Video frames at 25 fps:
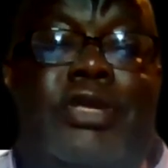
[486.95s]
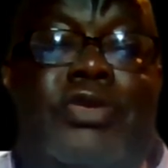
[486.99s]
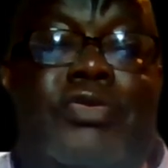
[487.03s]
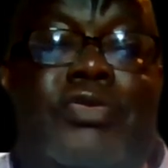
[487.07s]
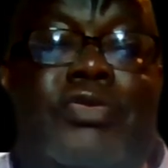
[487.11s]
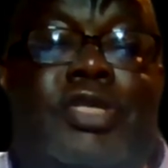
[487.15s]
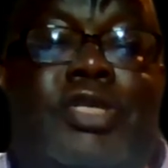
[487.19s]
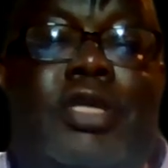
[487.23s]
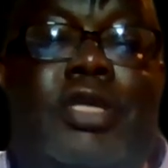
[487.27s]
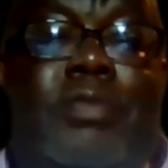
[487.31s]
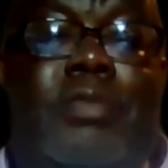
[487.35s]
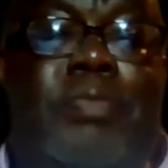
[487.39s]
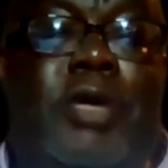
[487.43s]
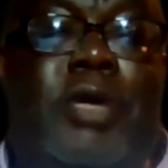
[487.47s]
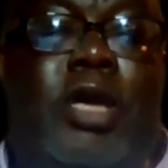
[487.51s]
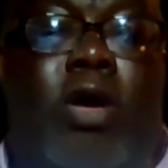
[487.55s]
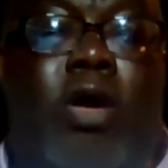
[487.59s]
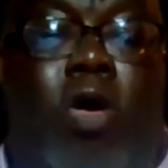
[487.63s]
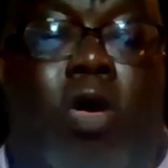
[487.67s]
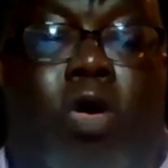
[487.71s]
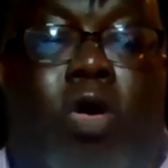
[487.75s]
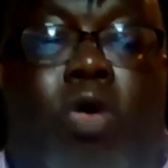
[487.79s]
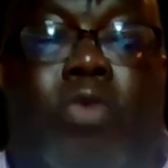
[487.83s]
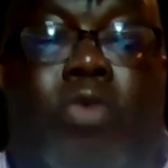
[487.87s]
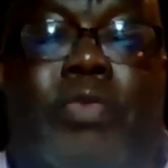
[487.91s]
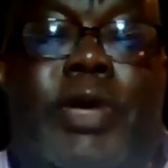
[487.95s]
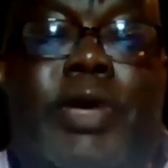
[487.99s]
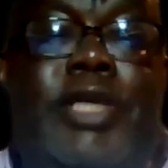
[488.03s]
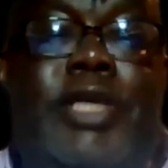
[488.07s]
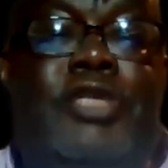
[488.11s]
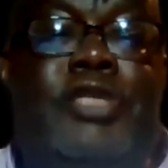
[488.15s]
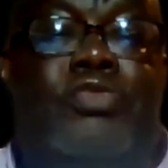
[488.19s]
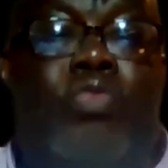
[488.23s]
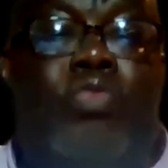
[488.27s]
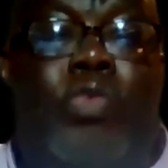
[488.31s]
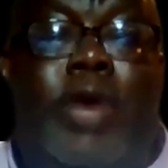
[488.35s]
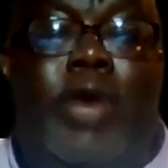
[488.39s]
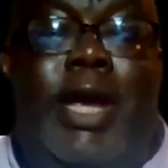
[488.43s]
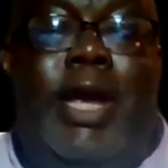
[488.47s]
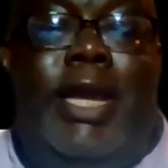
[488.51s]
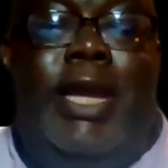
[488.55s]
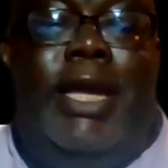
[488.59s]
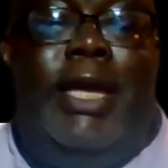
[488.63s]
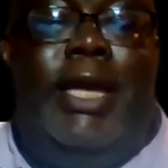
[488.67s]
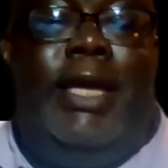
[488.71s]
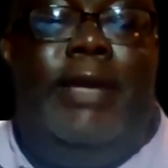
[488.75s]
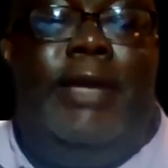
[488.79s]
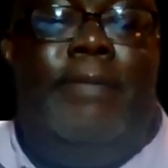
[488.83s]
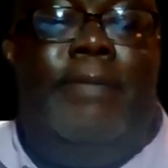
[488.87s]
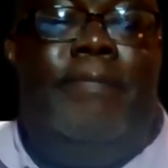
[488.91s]
you should be always
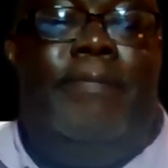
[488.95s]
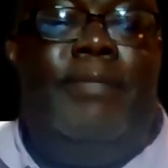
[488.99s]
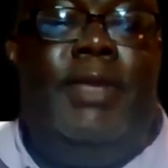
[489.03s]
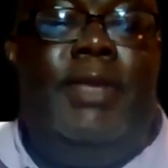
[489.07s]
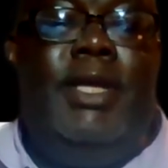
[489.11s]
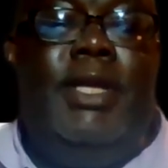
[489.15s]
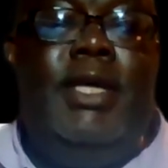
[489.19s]
ready